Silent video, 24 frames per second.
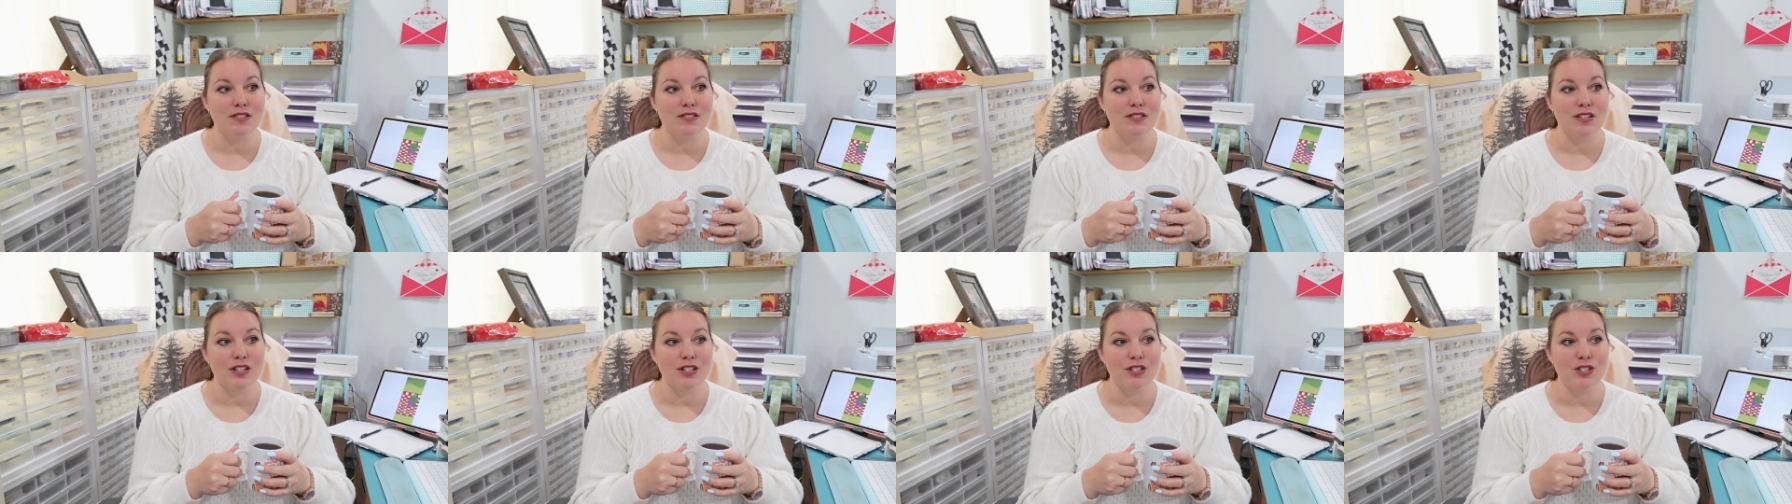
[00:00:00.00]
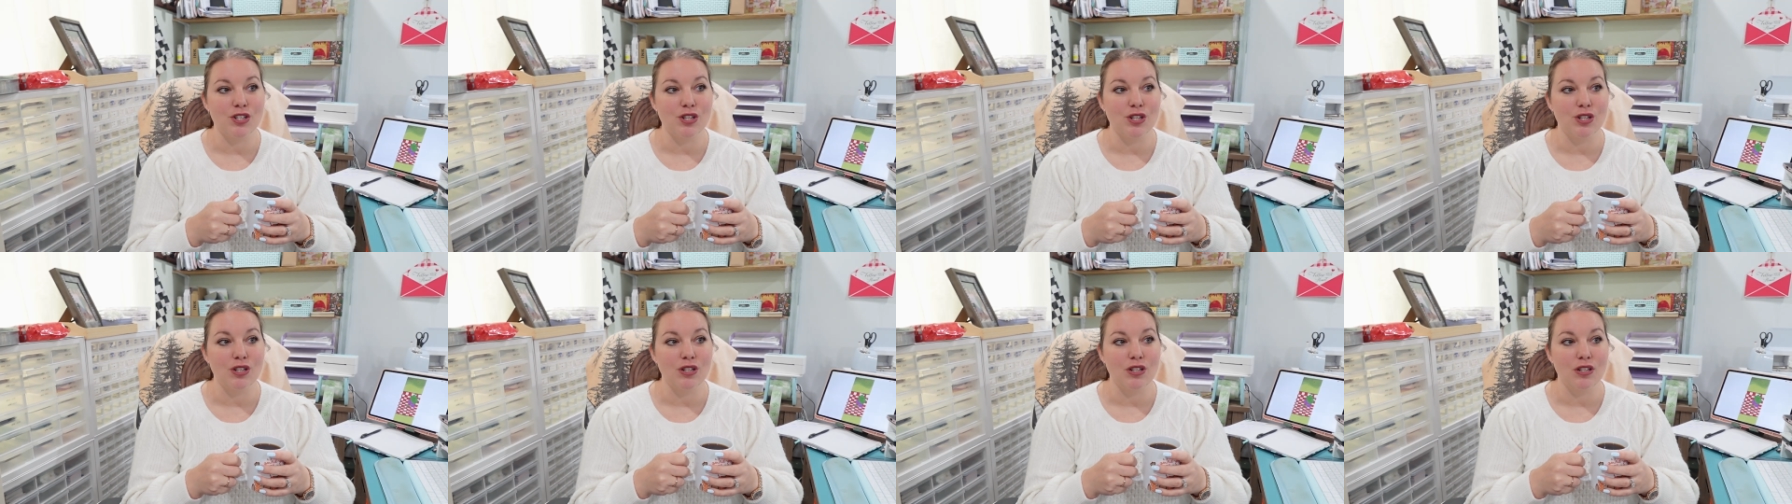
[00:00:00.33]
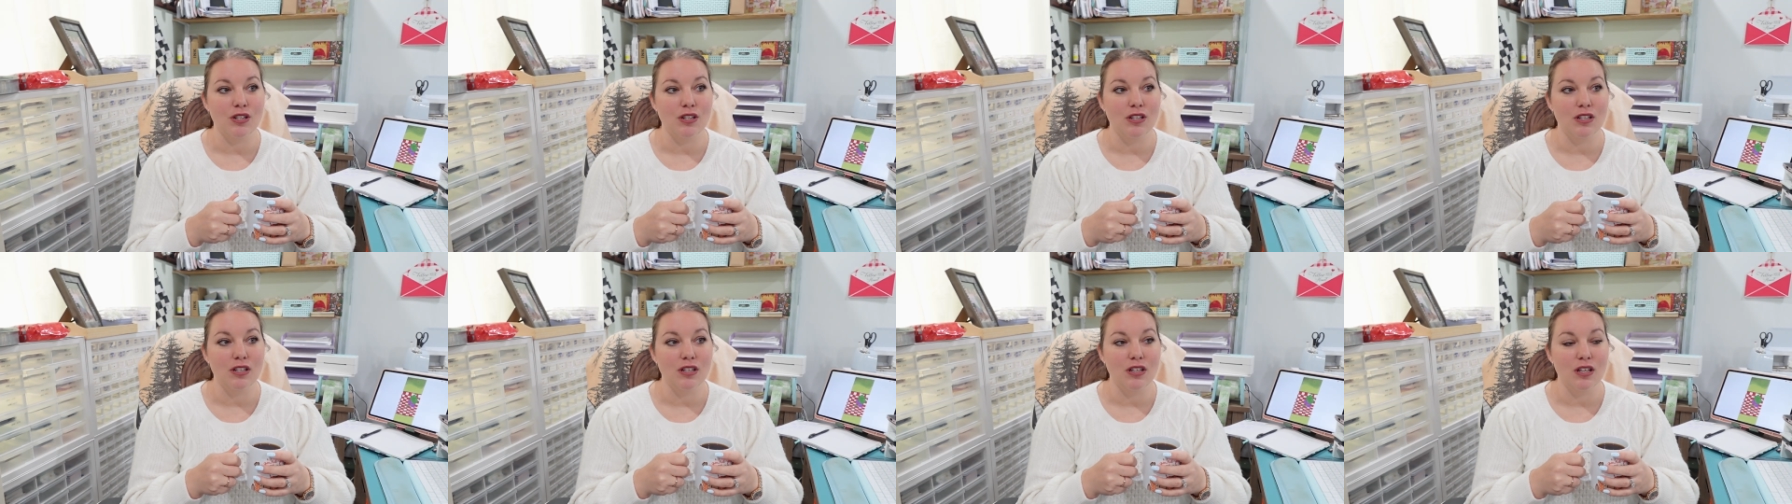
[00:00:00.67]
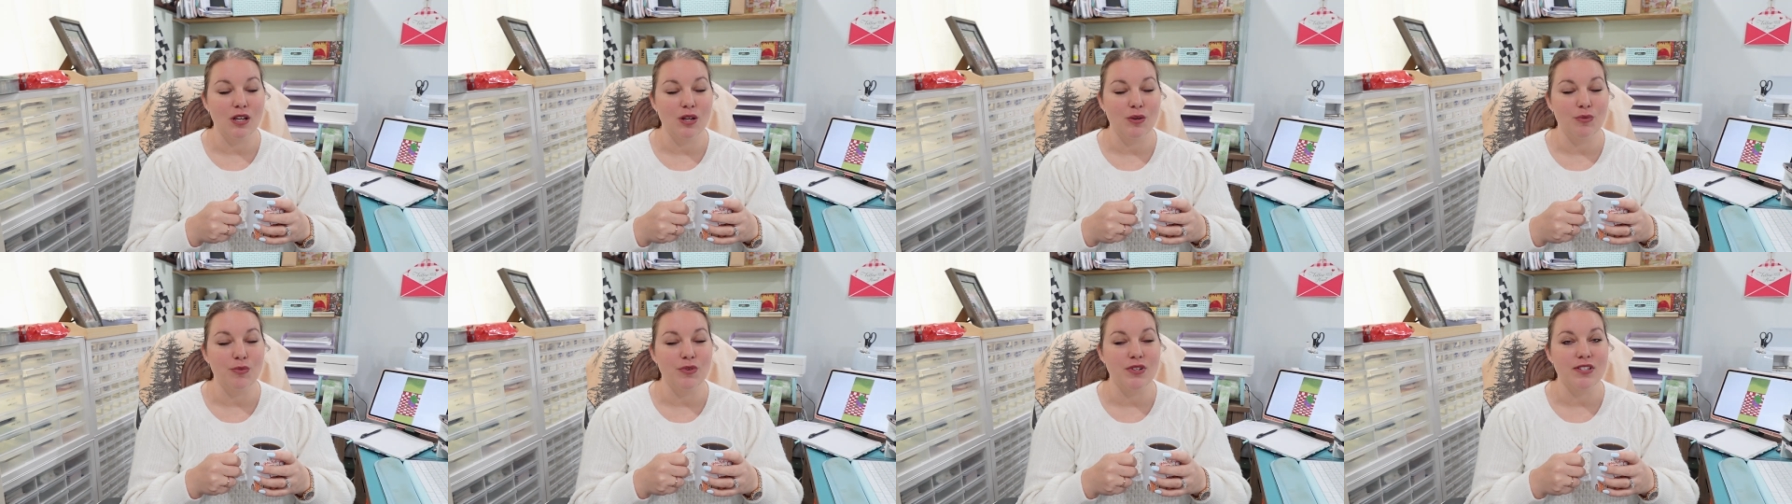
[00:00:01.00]
section,
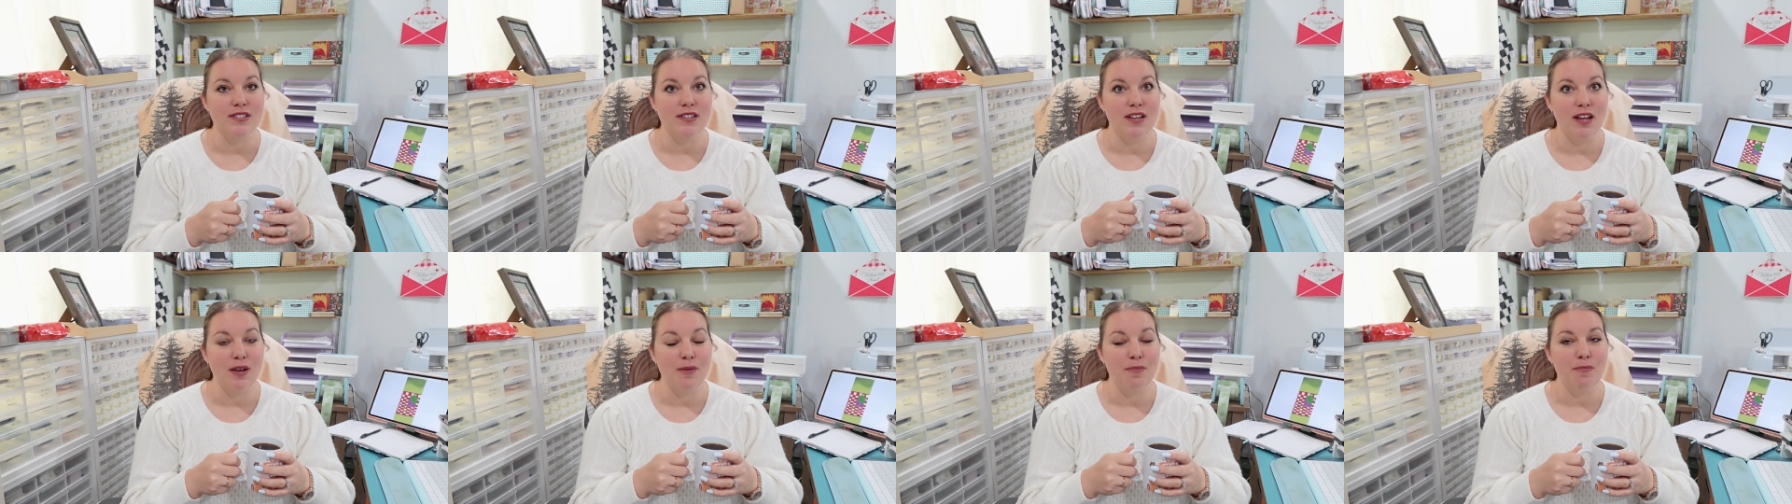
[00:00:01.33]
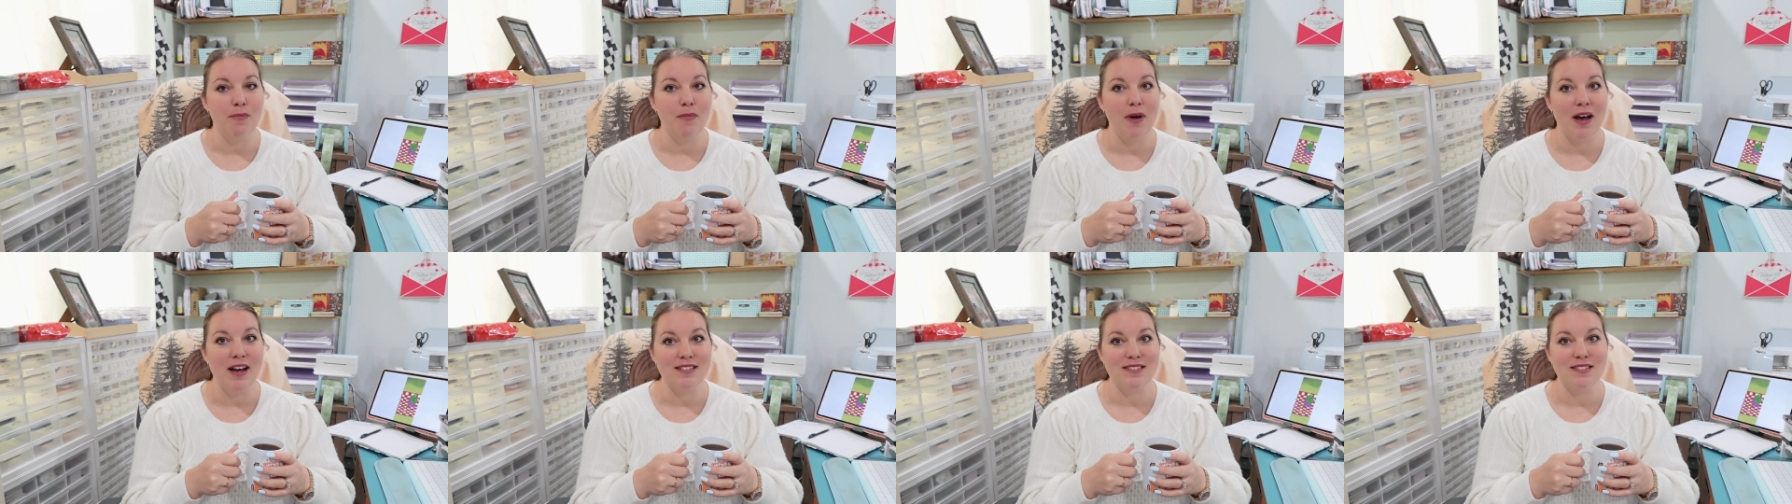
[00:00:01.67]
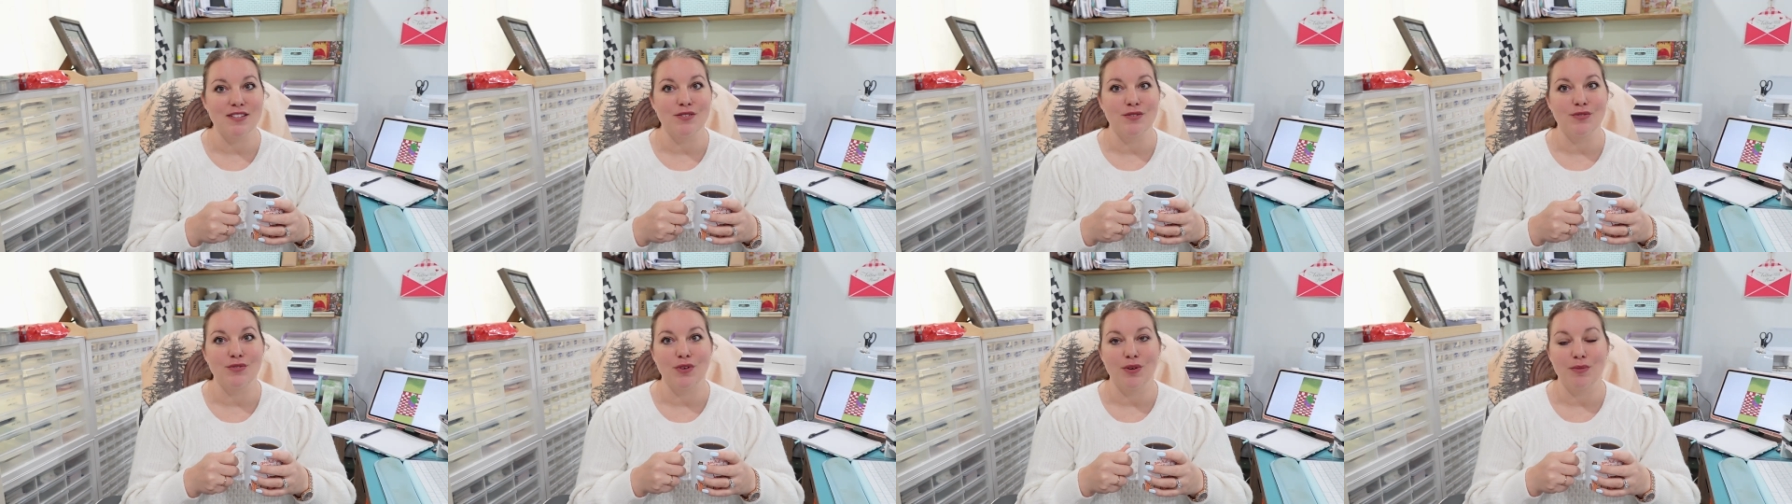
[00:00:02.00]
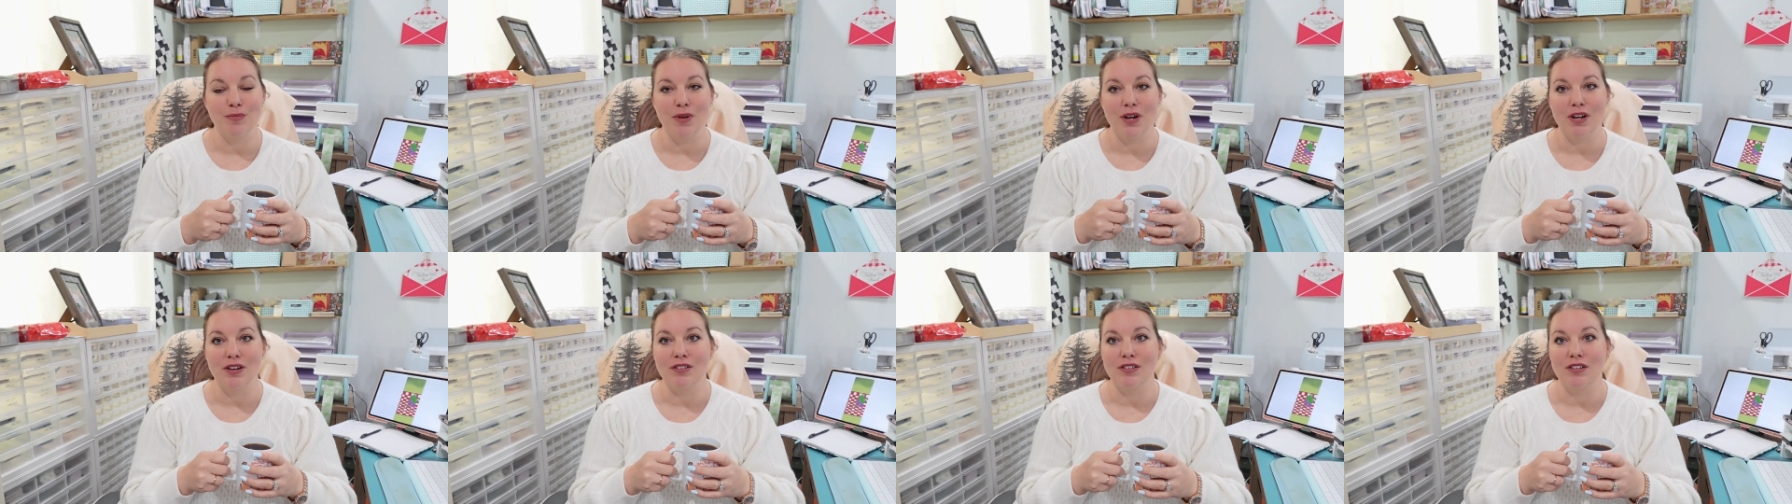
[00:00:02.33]
it was a massive
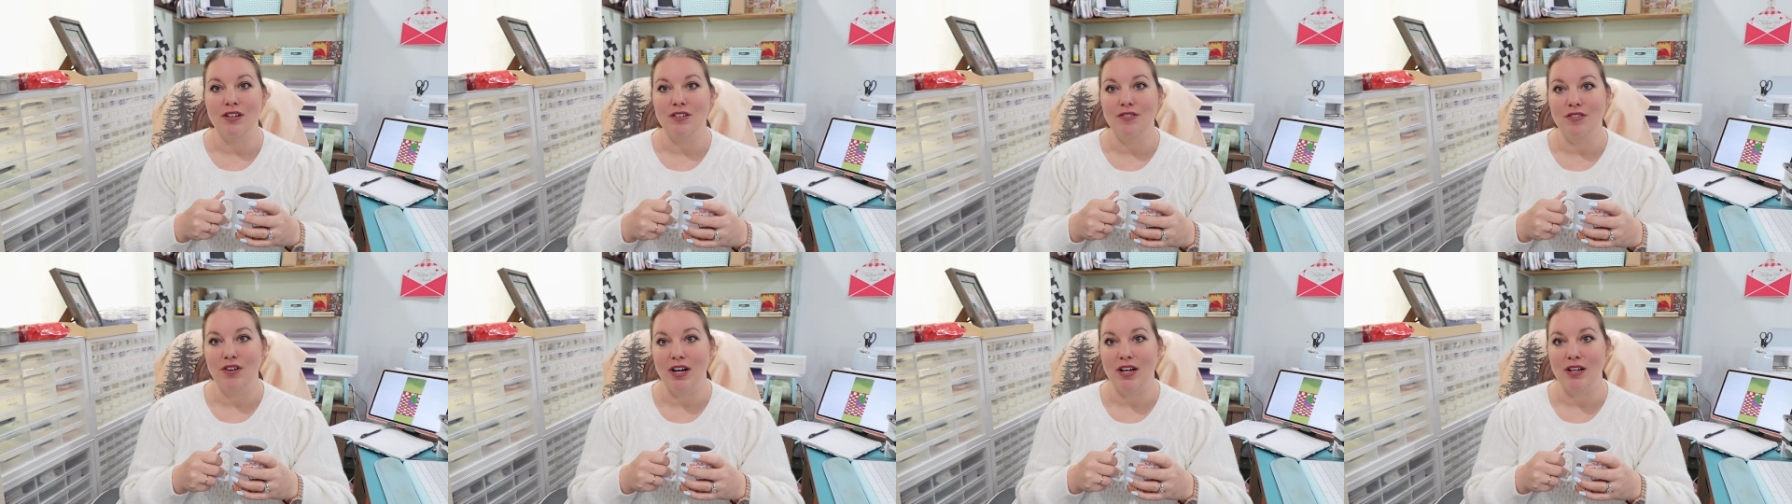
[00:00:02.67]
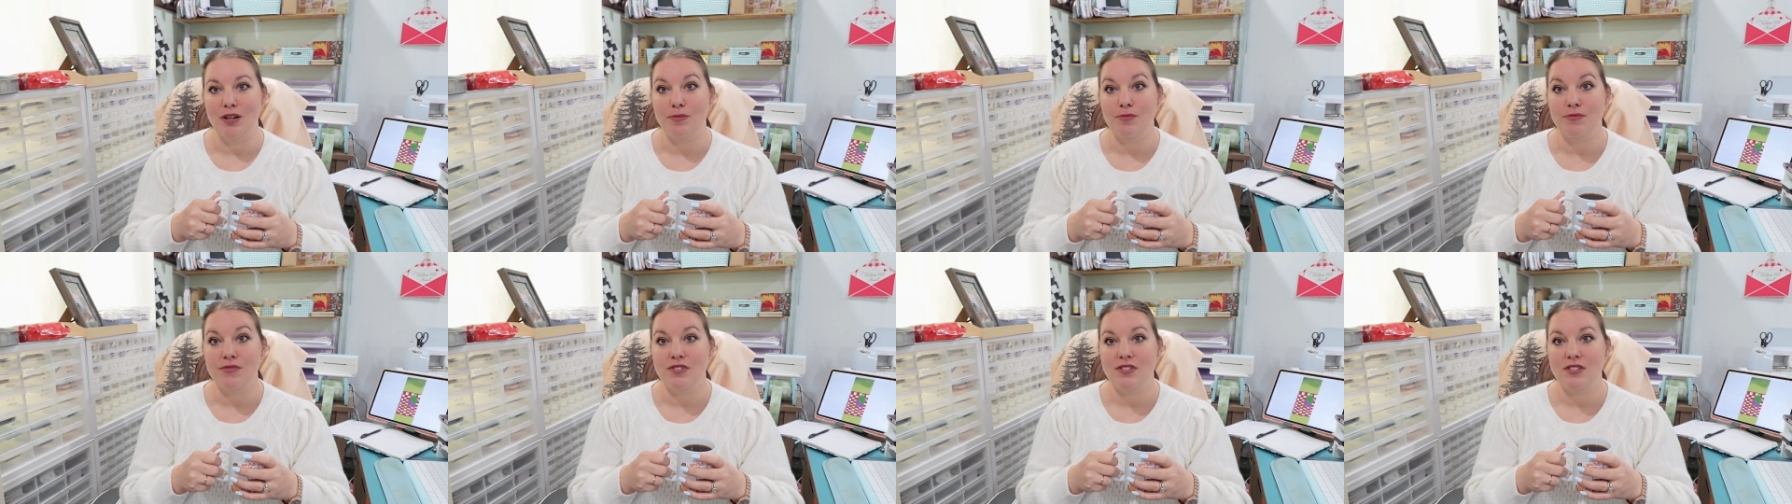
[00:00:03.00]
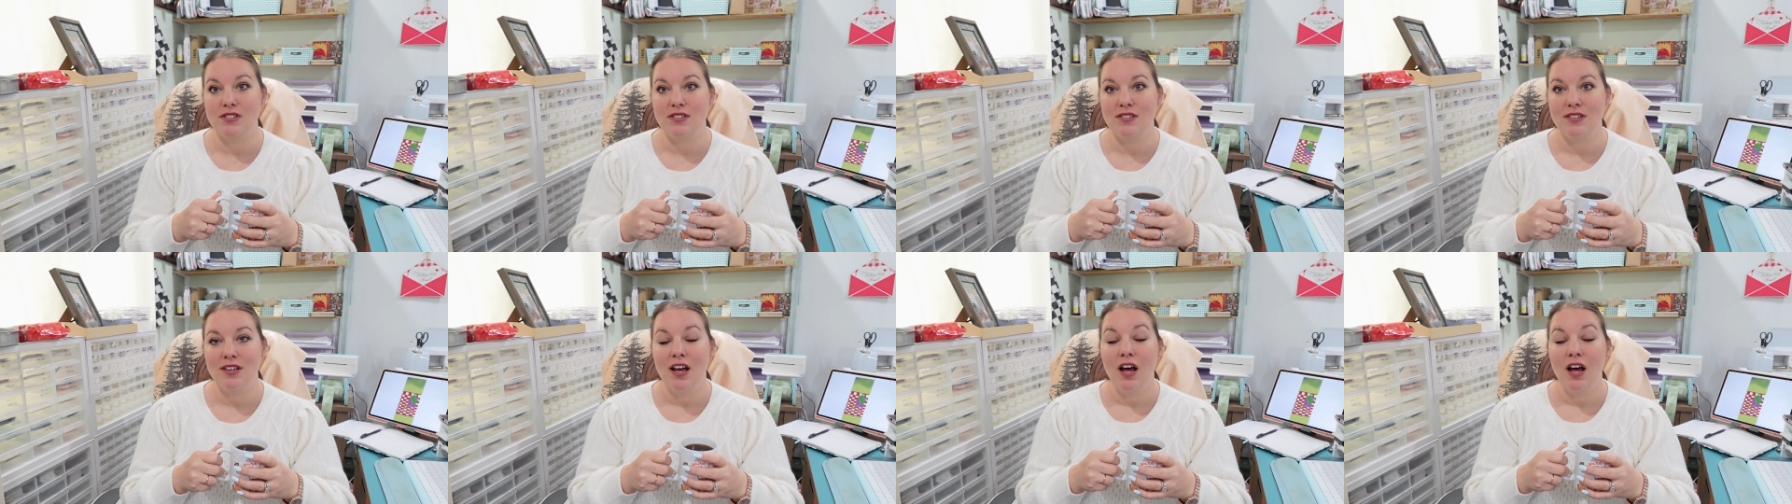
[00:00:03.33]
amount of items.